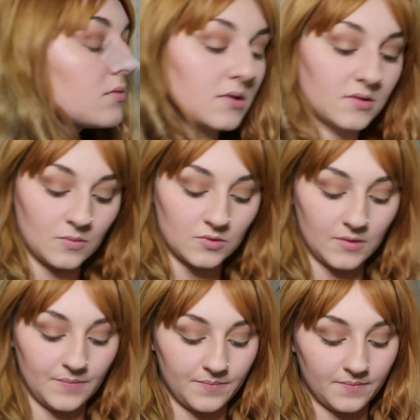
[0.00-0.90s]
Some will do.
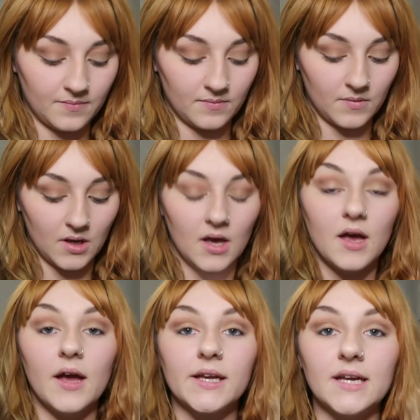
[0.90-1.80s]

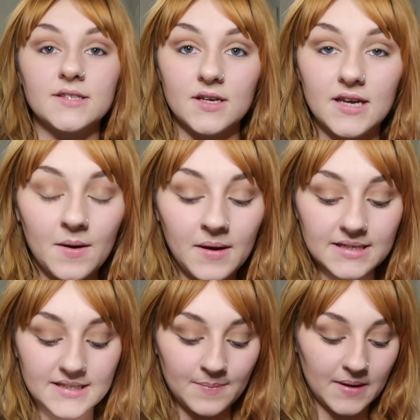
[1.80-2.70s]
Okay, so now
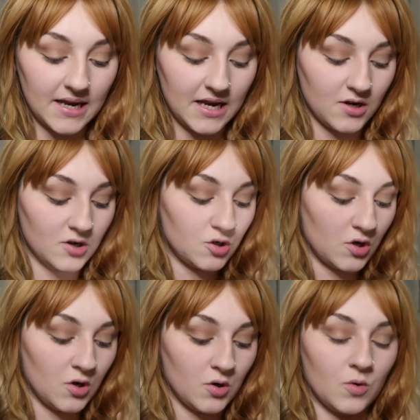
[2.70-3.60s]
he's dipping in
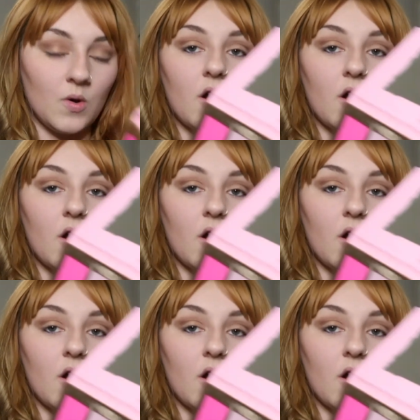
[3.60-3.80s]
to